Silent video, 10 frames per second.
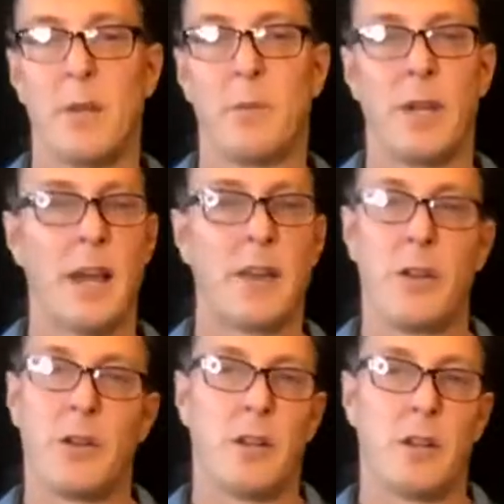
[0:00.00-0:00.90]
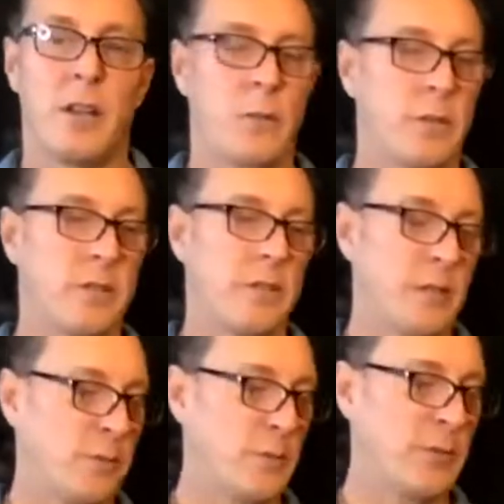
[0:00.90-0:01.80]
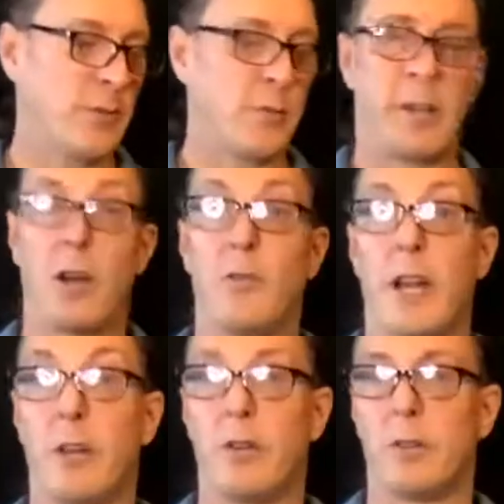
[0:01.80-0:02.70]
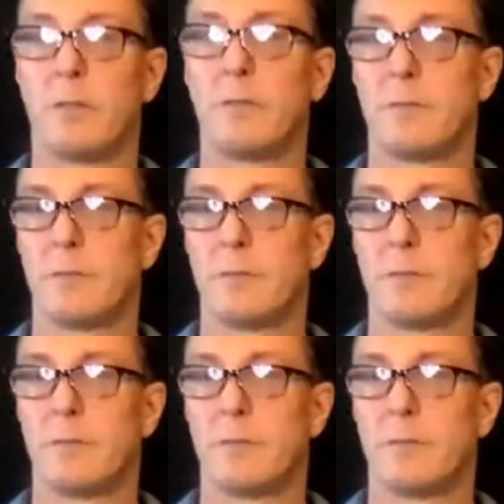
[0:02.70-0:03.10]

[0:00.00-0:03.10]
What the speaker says: play that note, that works, you know, especially if you're playing it over A chord.